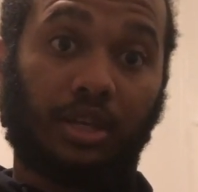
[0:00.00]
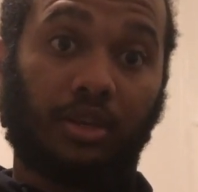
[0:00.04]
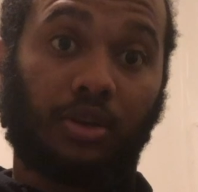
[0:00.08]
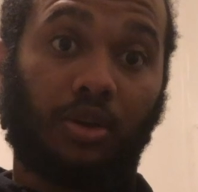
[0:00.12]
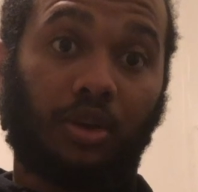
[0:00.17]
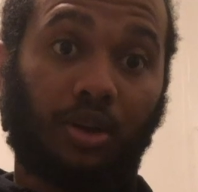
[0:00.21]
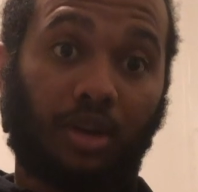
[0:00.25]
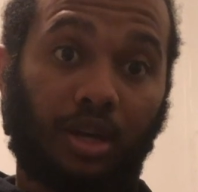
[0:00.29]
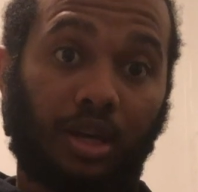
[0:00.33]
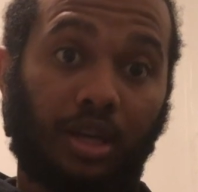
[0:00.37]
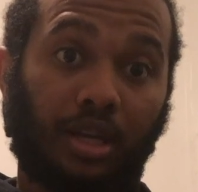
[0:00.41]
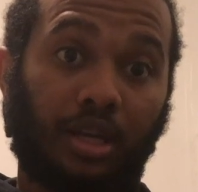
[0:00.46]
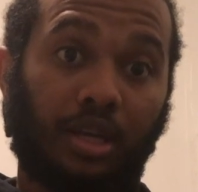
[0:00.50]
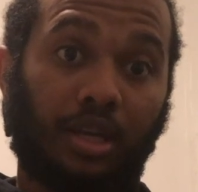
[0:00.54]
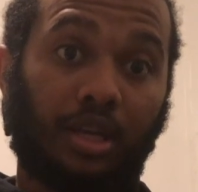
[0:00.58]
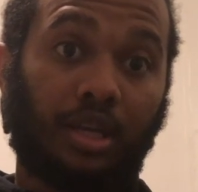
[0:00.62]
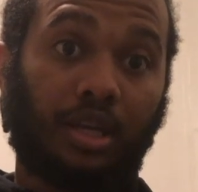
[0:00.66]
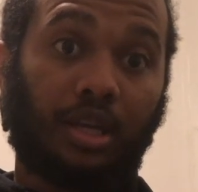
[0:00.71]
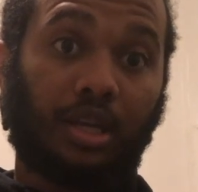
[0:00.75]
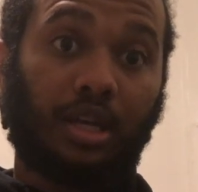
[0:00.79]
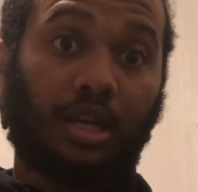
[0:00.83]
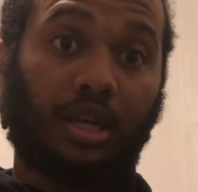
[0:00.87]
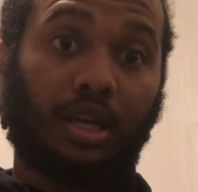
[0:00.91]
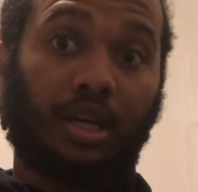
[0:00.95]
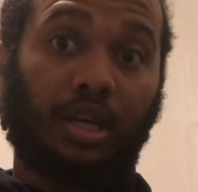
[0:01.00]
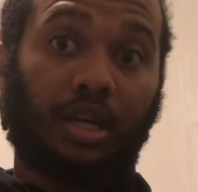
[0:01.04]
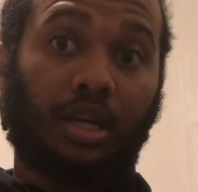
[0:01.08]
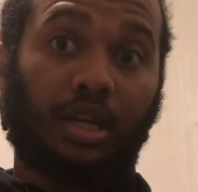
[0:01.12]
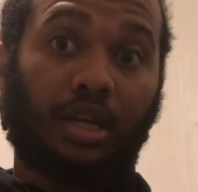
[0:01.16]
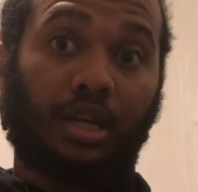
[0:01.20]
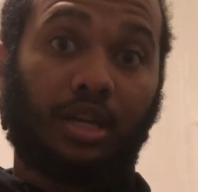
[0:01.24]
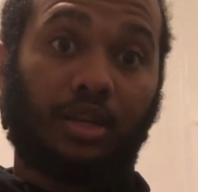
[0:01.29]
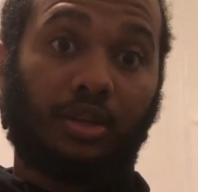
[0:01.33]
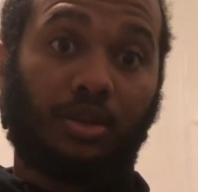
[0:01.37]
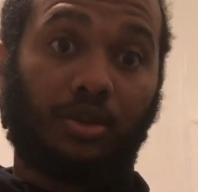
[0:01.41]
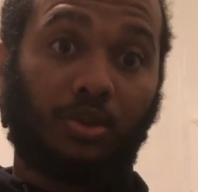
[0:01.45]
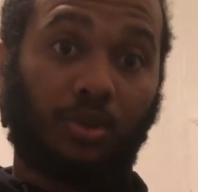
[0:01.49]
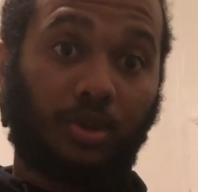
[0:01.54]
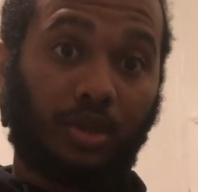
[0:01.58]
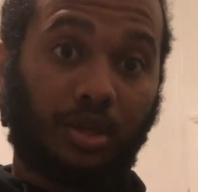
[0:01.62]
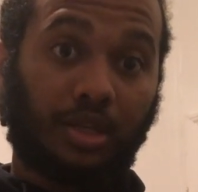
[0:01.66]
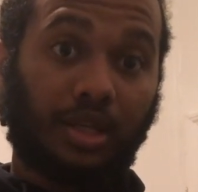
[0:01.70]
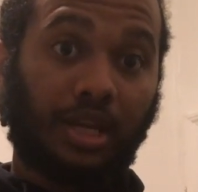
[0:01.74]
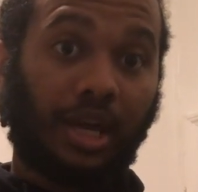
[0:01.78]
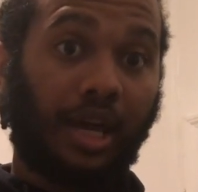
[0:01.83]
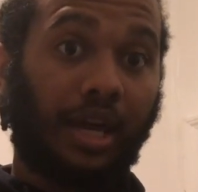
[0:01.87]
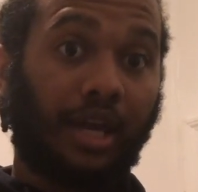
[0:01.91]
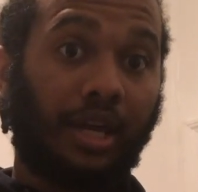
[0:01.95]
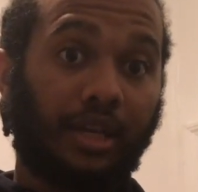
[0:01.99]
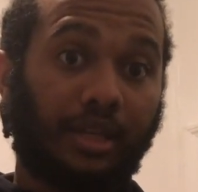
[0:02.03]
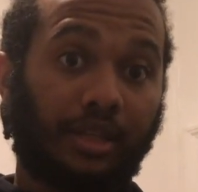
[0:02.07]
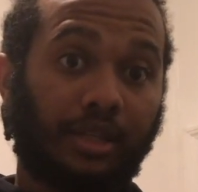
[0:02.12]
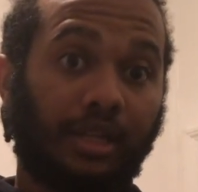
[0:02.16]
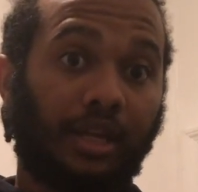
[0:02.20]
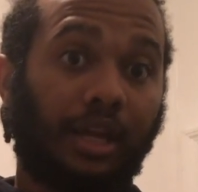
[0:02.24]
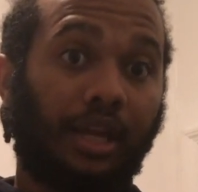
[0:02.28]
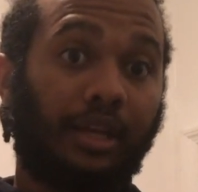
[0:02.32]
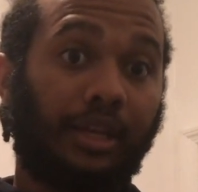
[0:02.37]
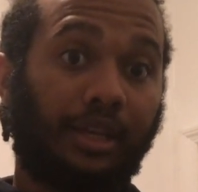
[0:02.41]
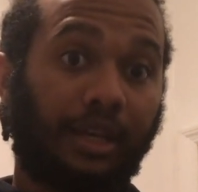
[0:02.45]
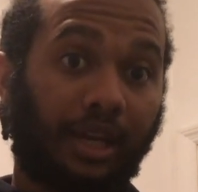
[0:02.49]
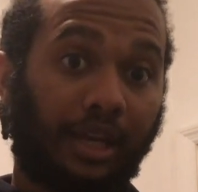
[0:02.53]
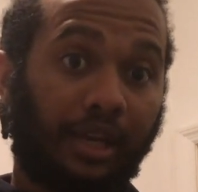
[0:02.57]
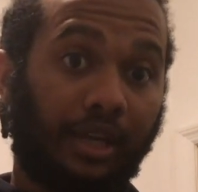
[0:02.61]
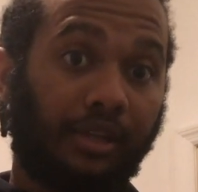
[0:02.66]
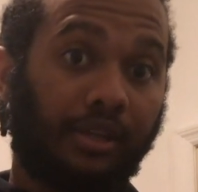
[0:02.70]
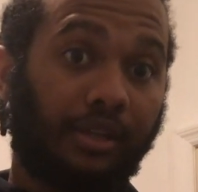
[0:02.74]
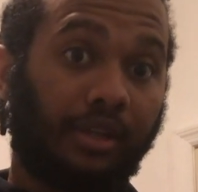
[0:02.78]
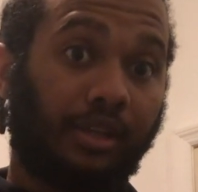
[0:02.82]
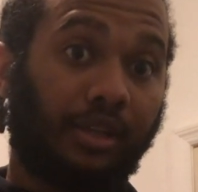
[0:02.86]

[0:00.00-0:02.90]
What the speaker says: early, doing diet at night.